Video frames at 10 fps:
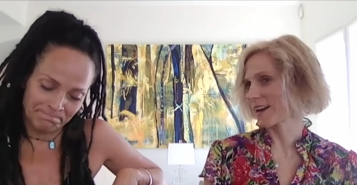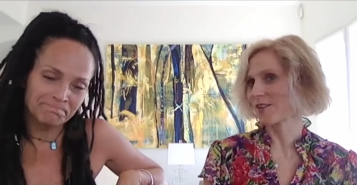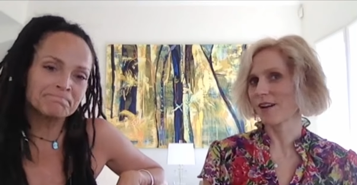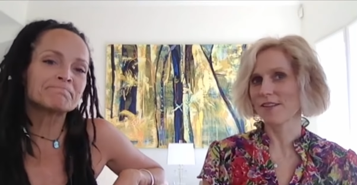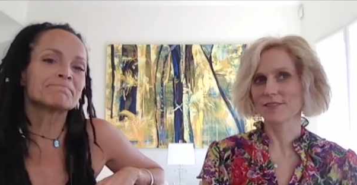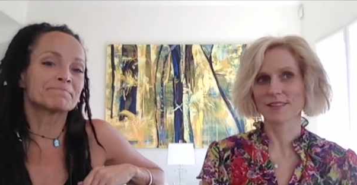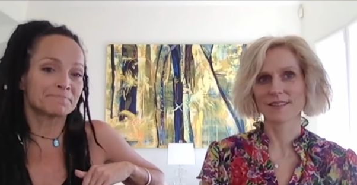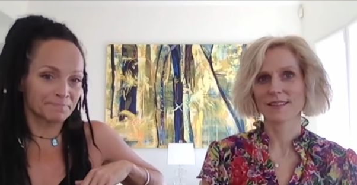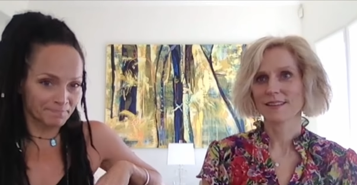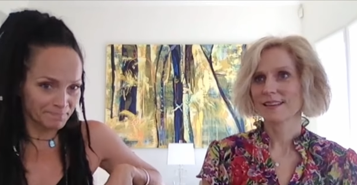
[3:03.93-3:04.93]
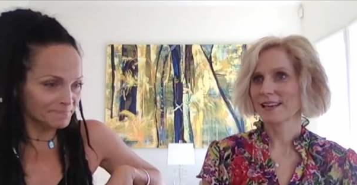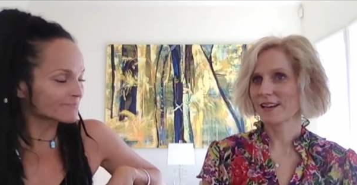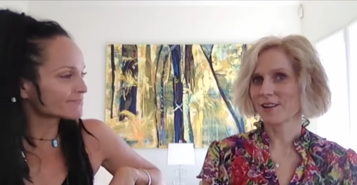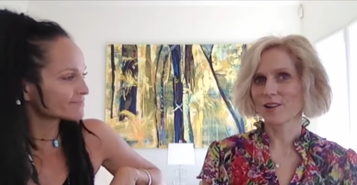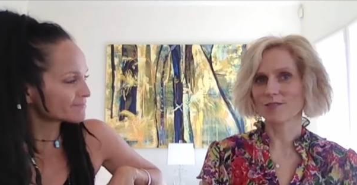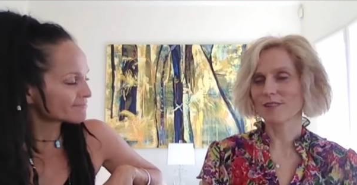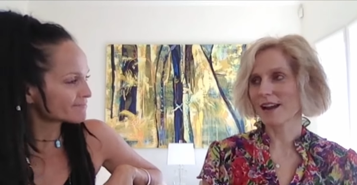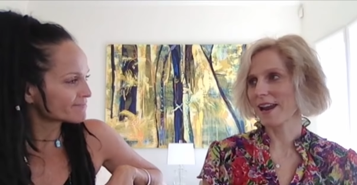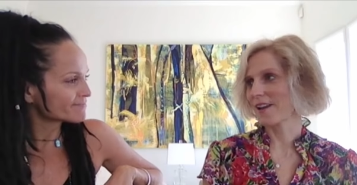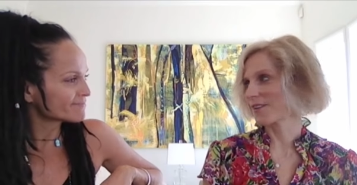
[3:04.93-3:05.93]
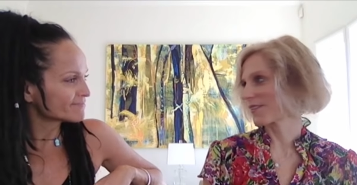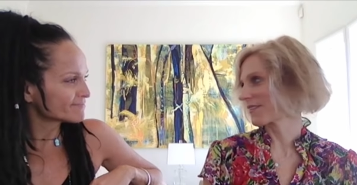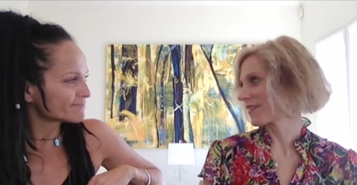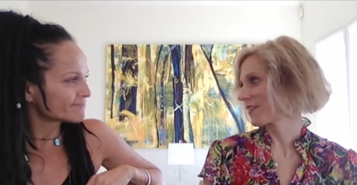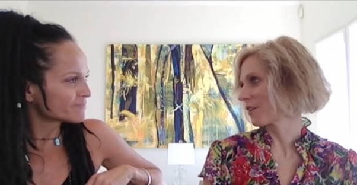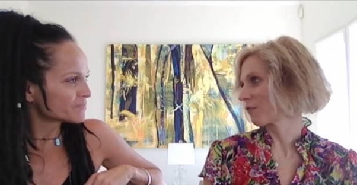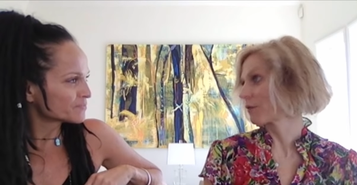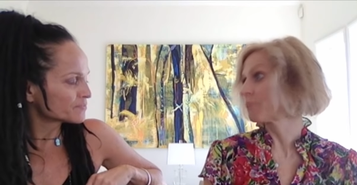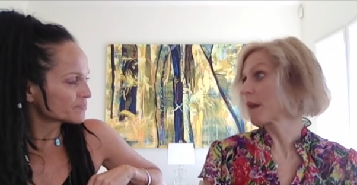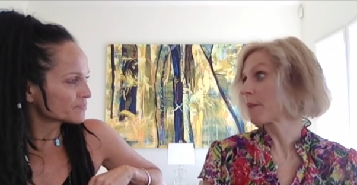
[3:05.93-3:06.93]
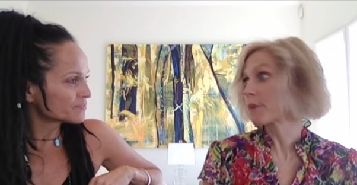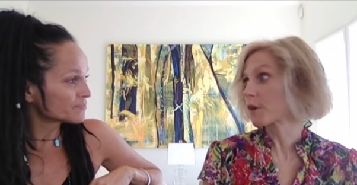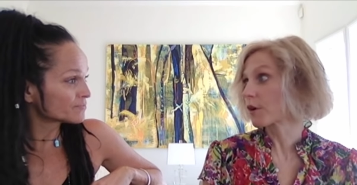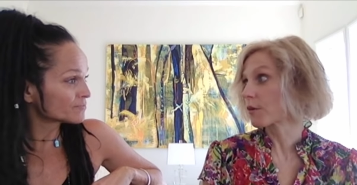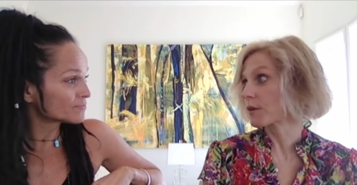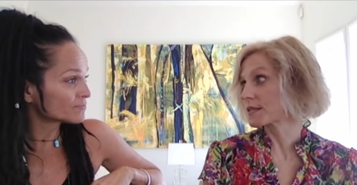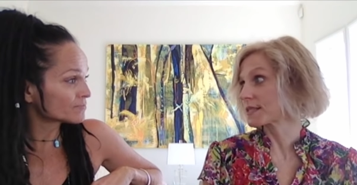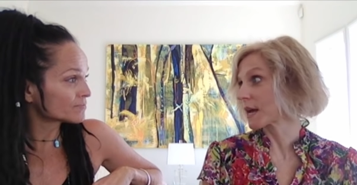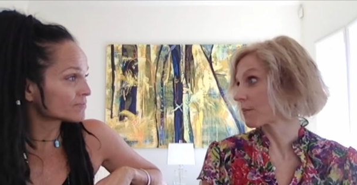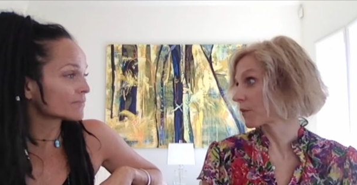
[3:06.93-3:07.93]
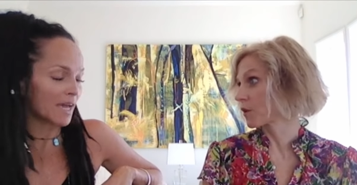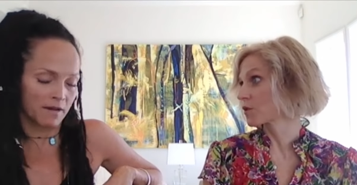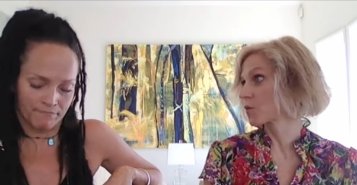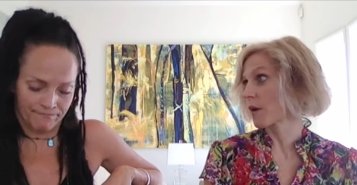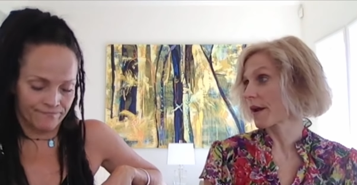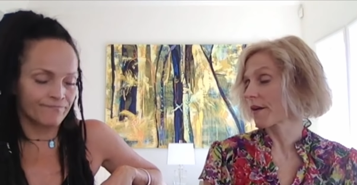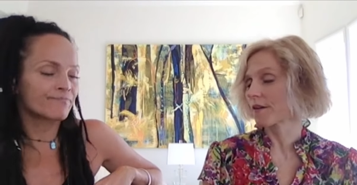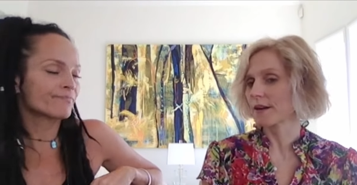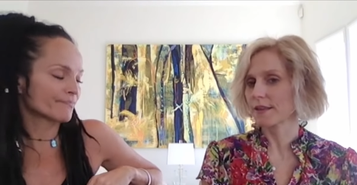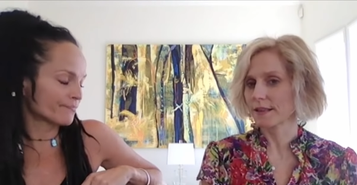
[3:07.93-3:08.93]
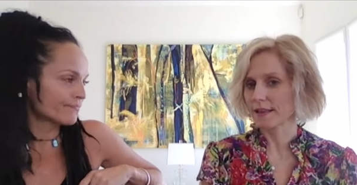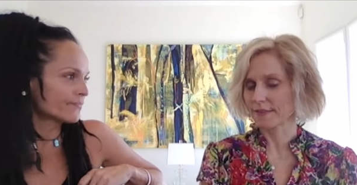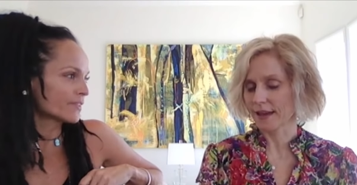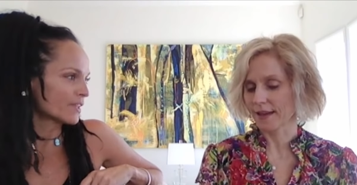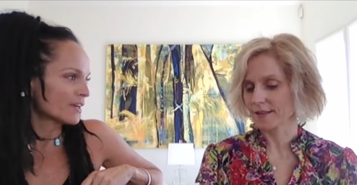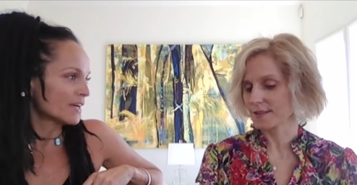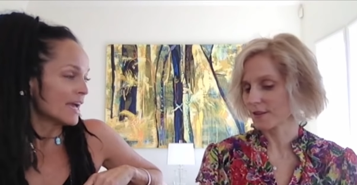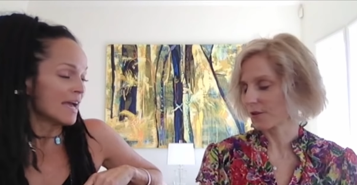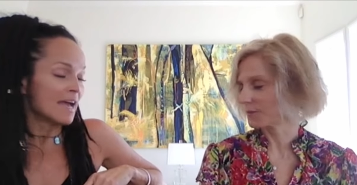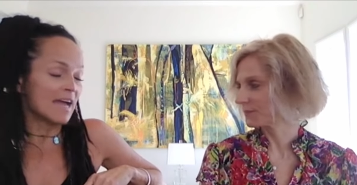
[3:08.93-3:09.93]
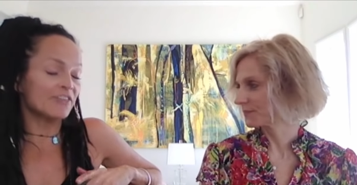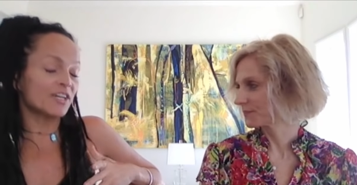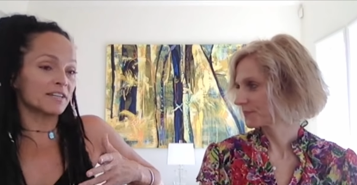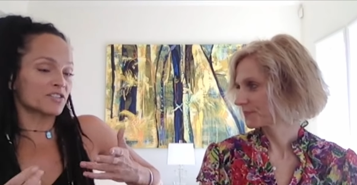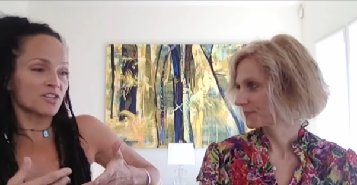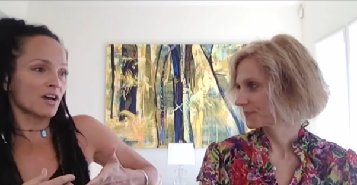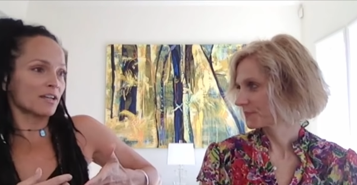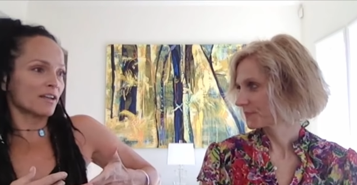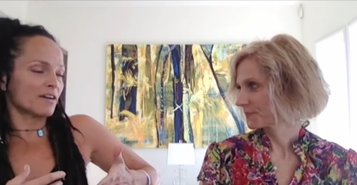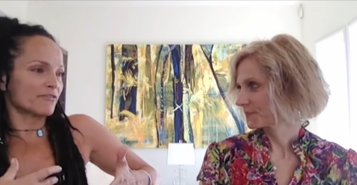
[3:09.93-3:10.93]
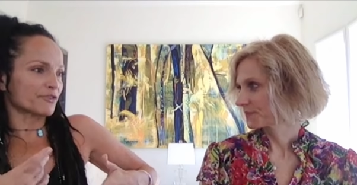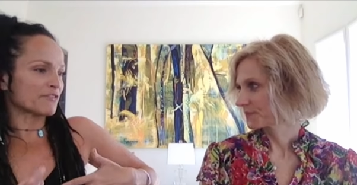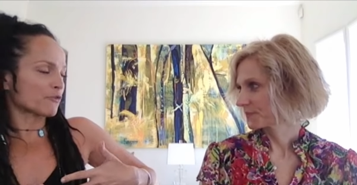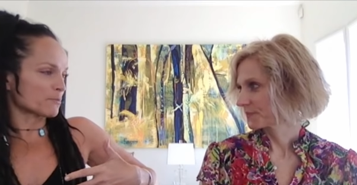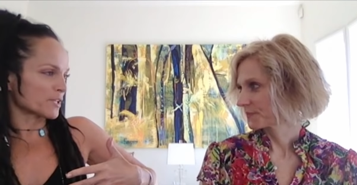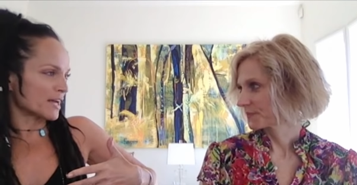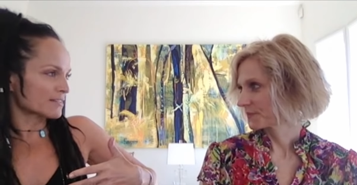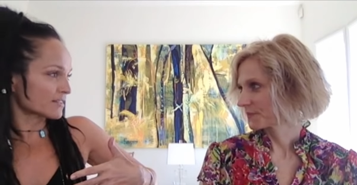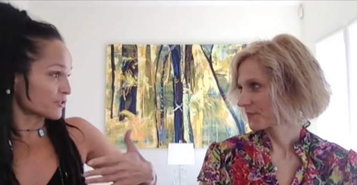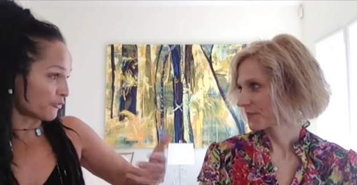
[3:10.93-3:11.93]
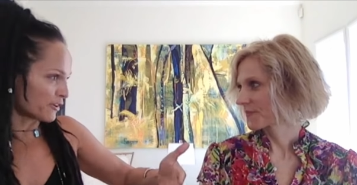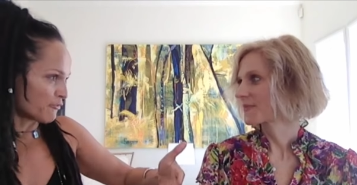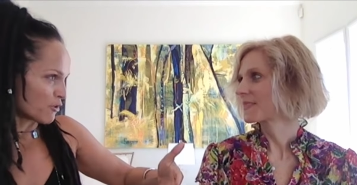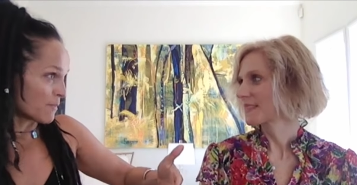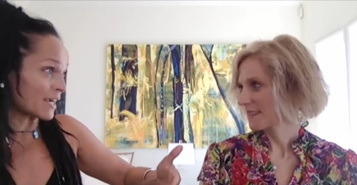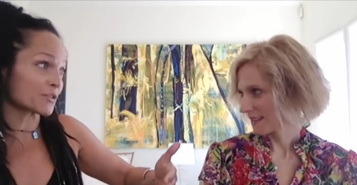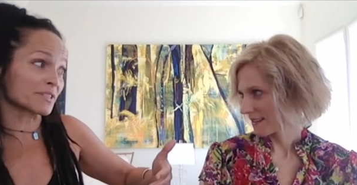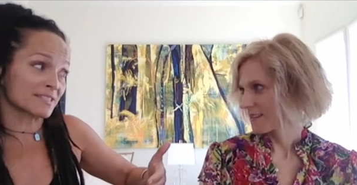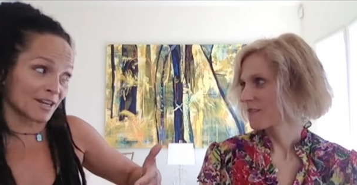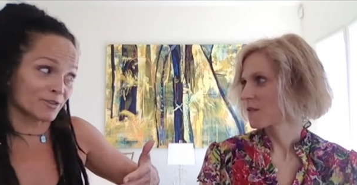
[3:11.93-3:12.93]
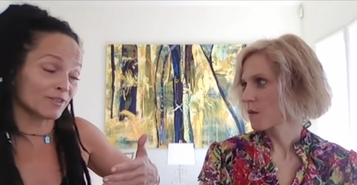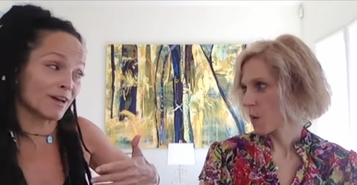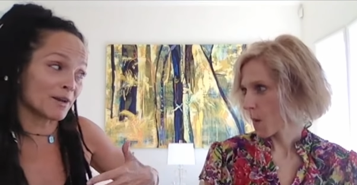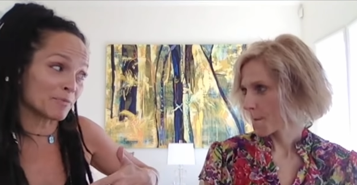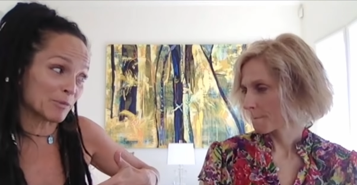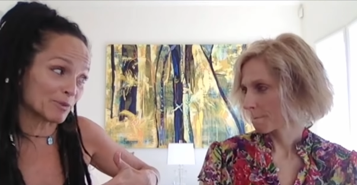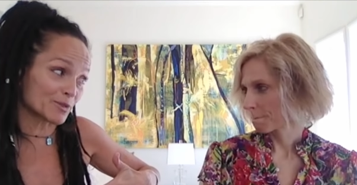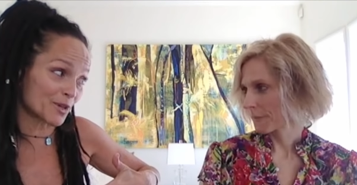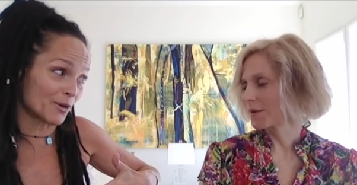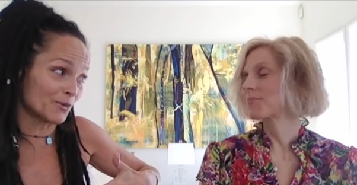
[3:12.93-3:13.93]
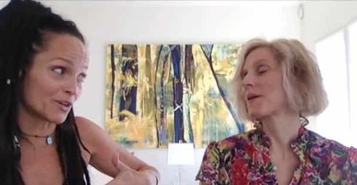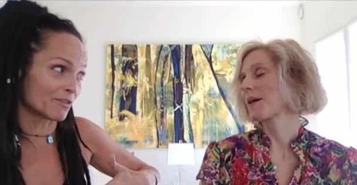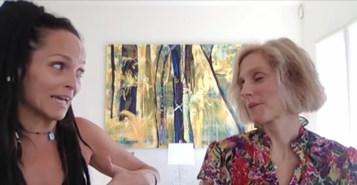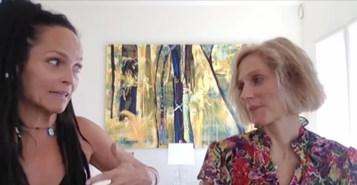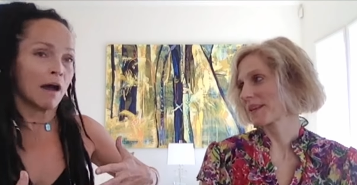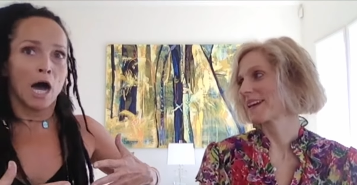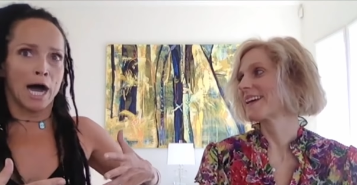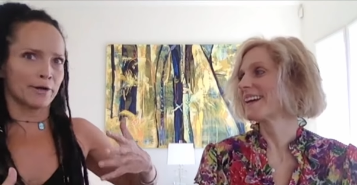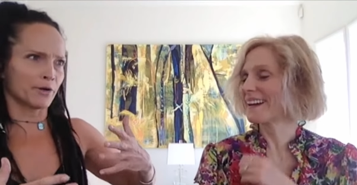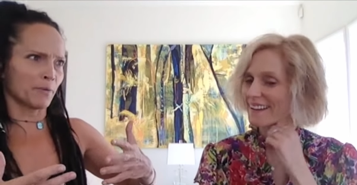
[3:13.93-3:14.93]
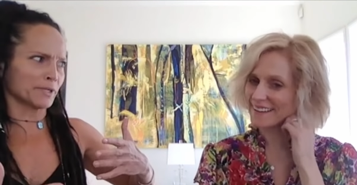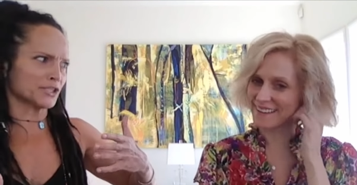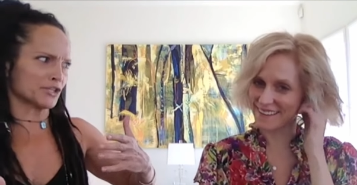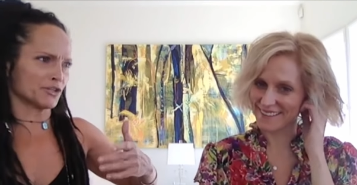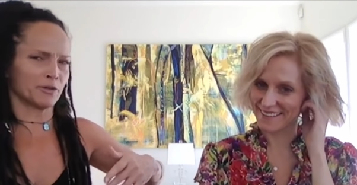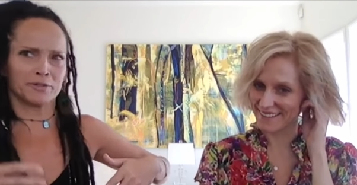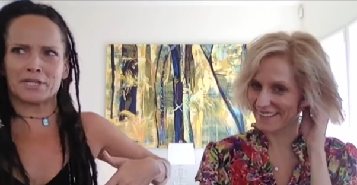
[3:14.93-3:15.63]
Speaker 1: I don't have to." get it all right or uh, you know remember what step goes yeah. where or anything like that so
Speaker 2: and yet it's not a freeform class because freeform actually scares a lot of people too they're like i don't know what to do you